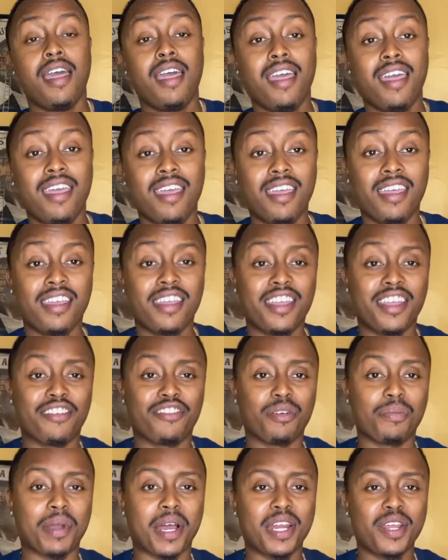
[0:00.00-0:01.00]
Hey
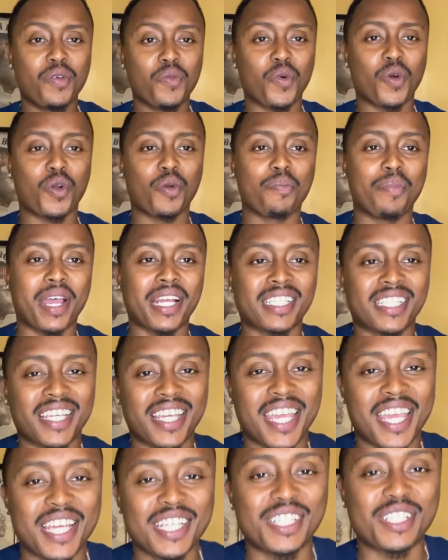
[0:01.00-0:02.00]
everybody, welcome back to
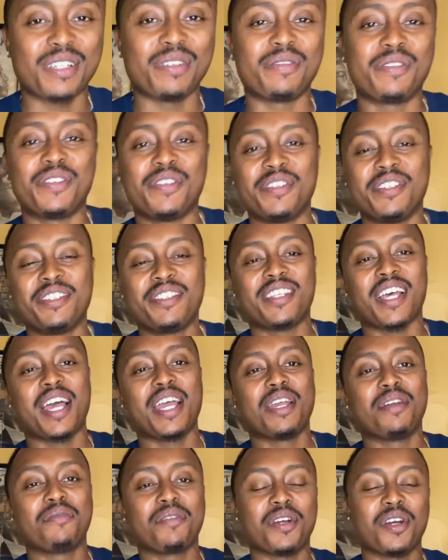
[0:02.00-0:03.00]
K Jobe's Views.
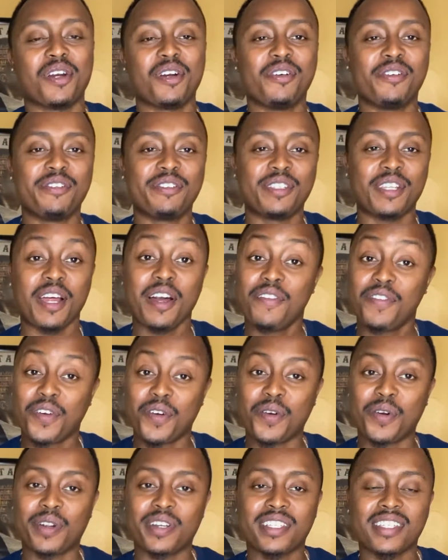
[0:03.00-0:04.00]
I am your host, of
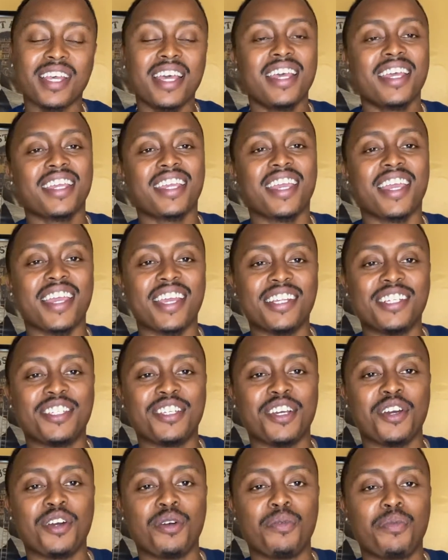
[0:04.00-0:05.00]
course, K
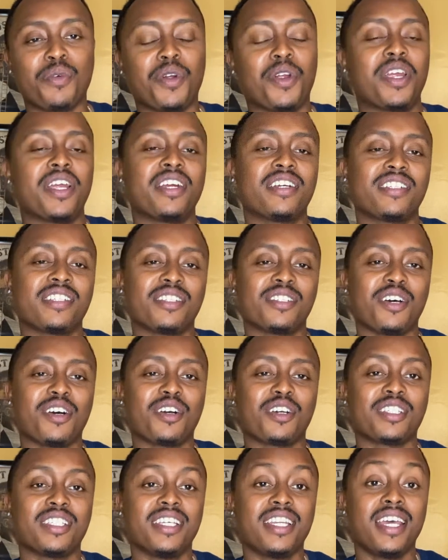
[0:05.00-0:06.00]
Jobe. We're here to
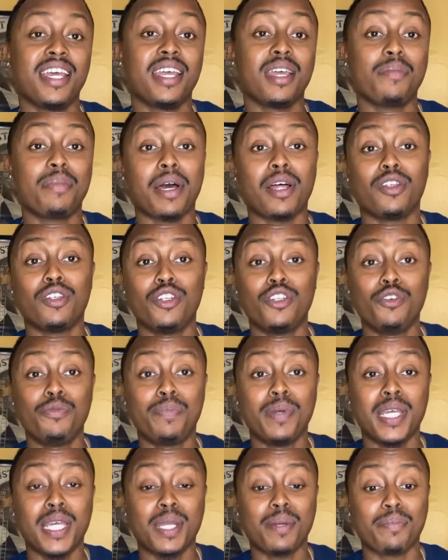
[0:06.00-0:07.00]
talk today about
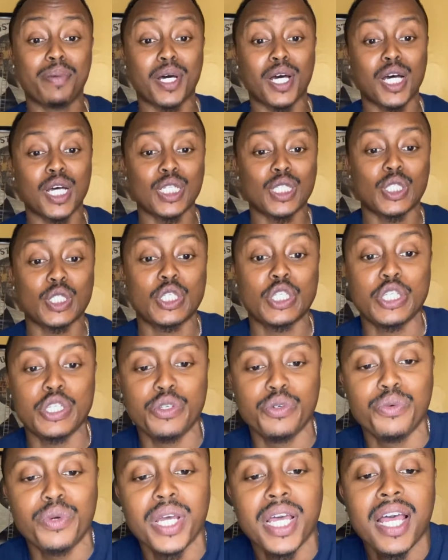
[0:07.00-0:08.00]
Lupin Pt
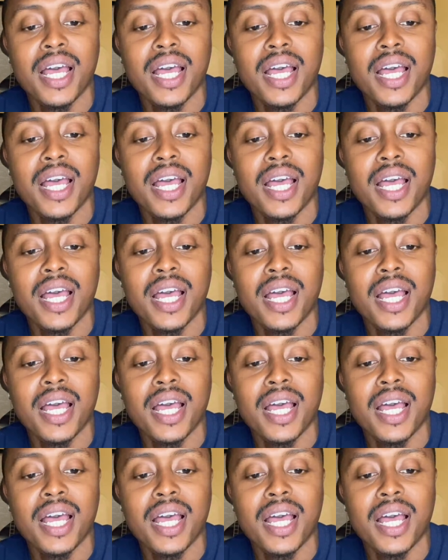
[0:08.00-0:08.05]
II.